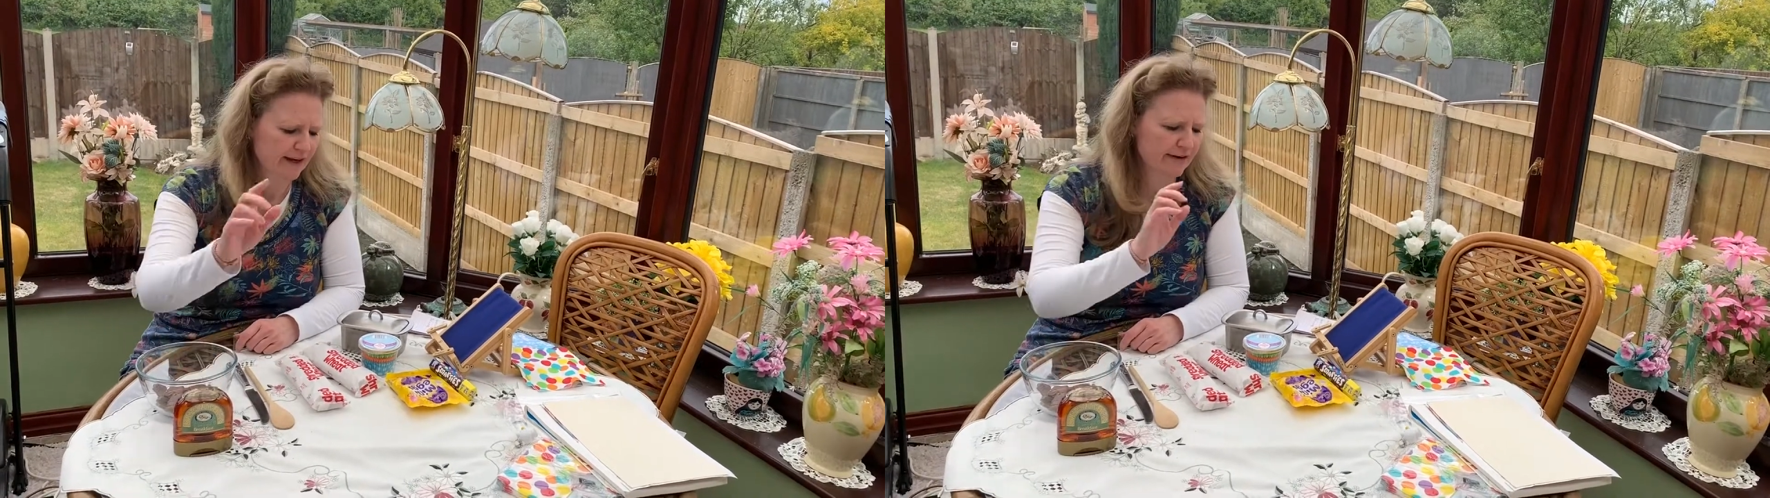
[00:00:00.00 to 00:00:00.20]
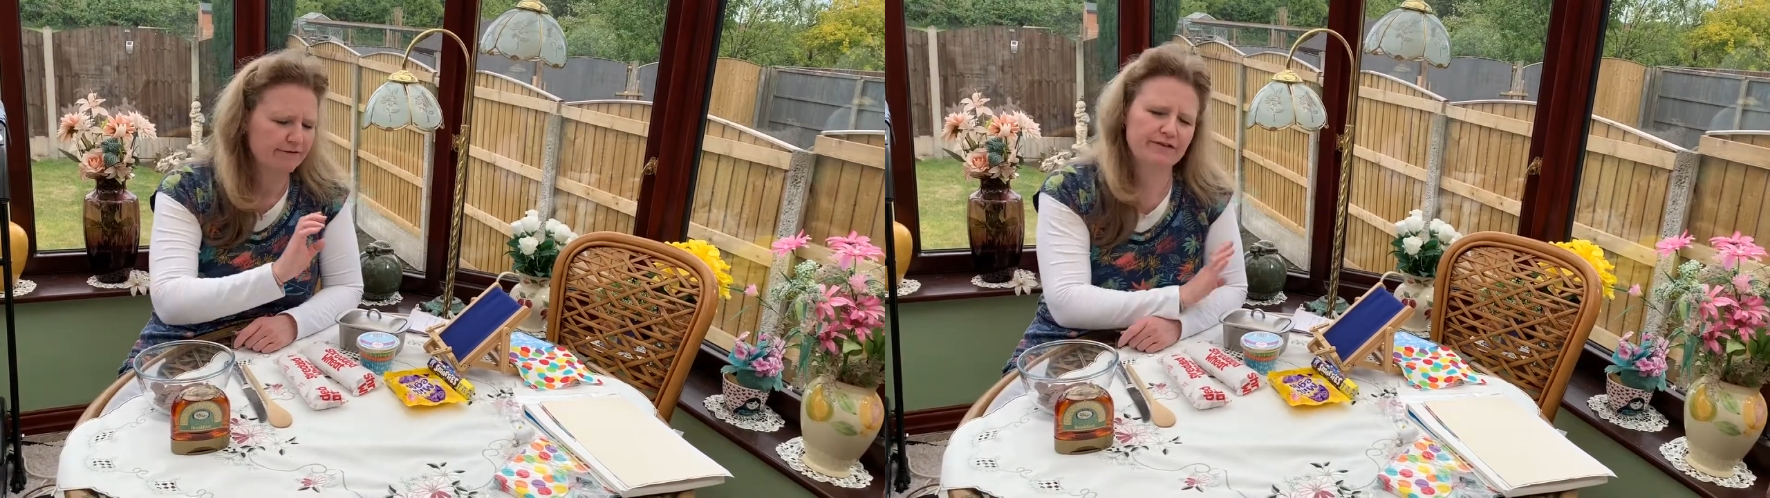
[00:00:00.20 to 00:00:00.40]

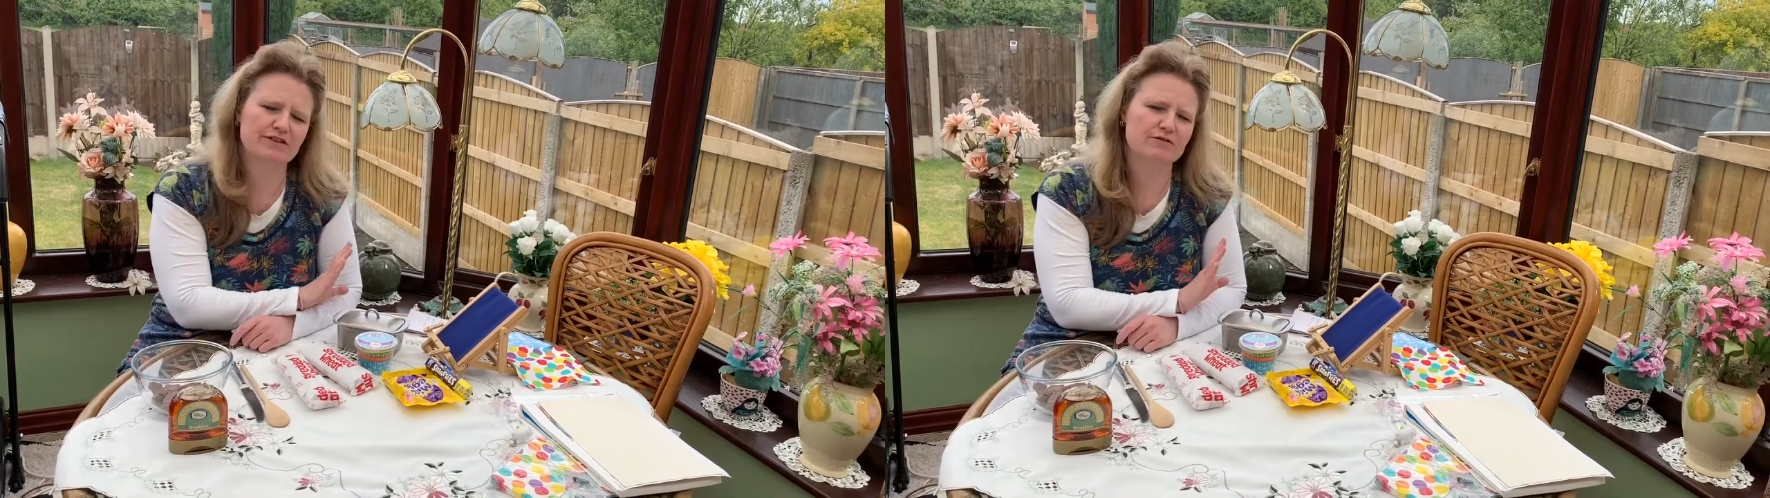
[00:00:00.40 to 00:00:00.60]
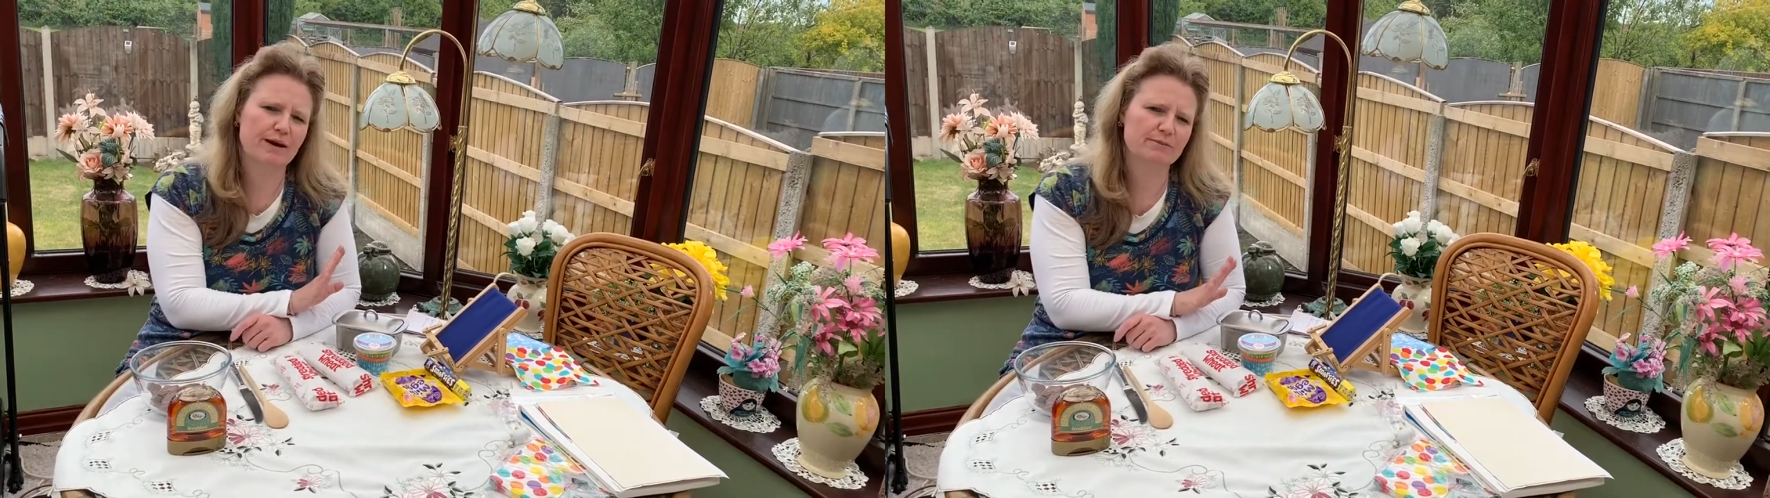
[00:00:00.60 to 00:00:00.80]
50
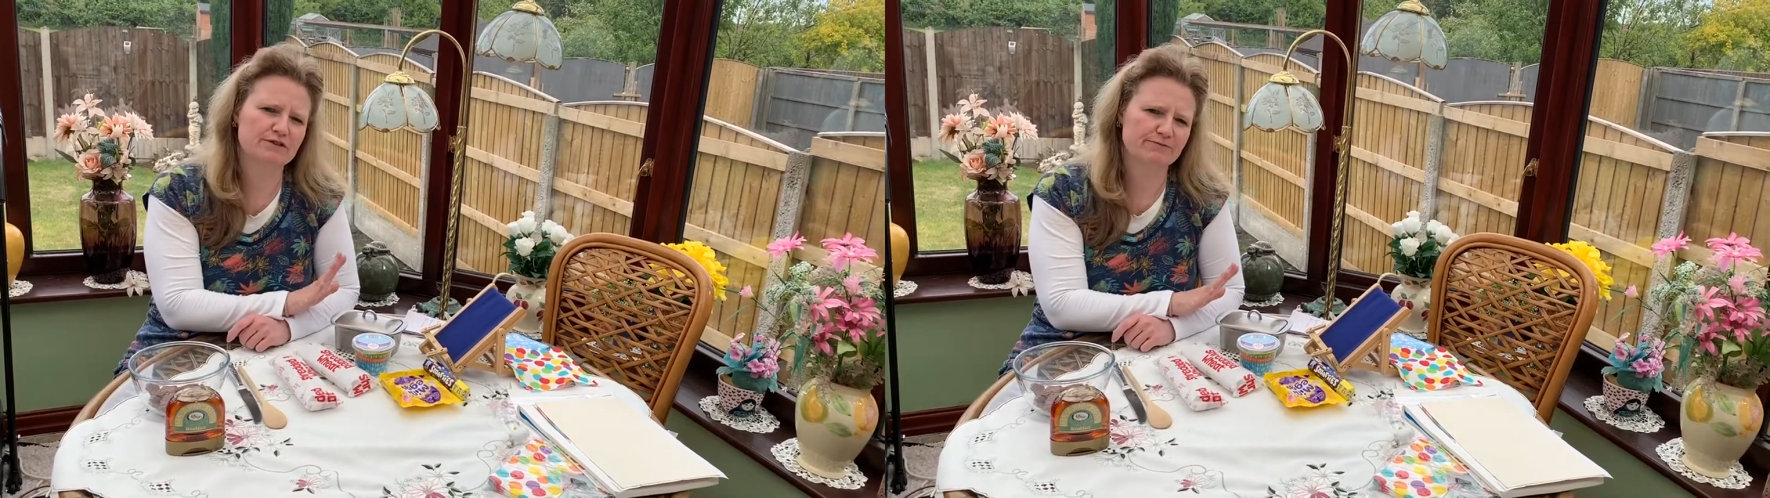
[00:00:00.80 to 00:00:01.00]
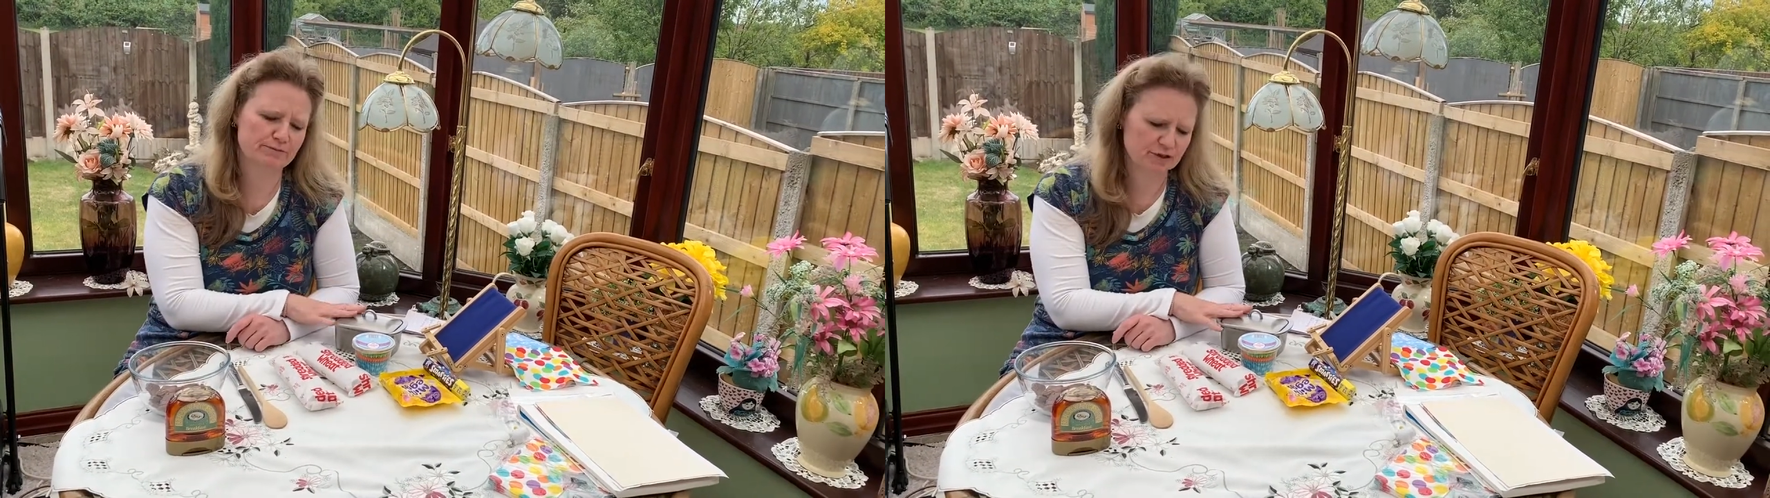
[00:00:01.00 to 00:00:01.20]
grams
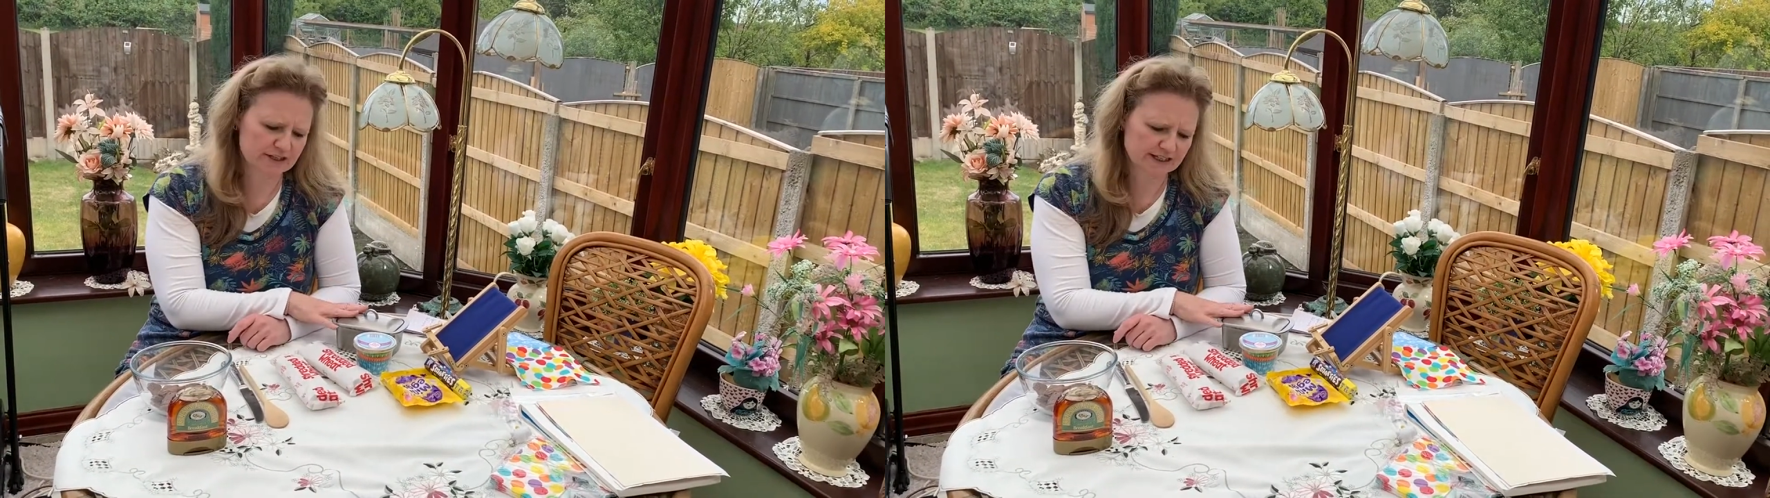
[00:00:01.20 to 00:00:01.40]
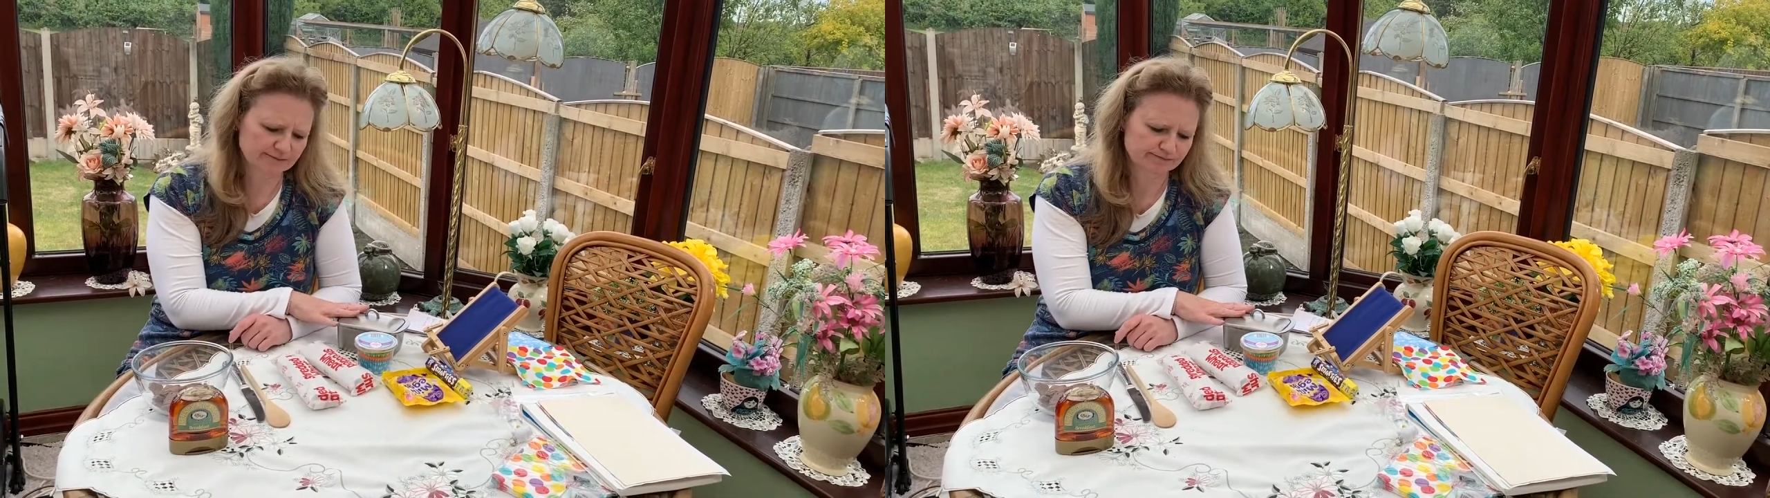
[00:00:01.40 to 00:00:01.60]
of
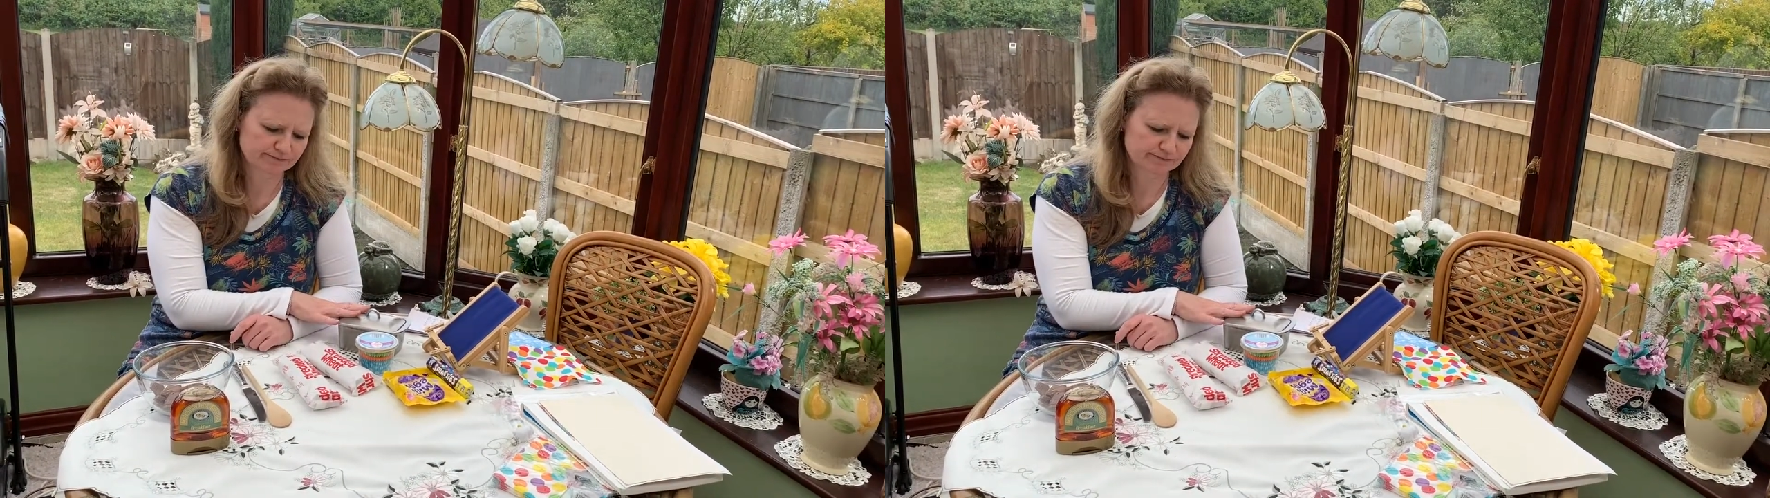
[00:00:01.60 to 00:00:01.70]
butter,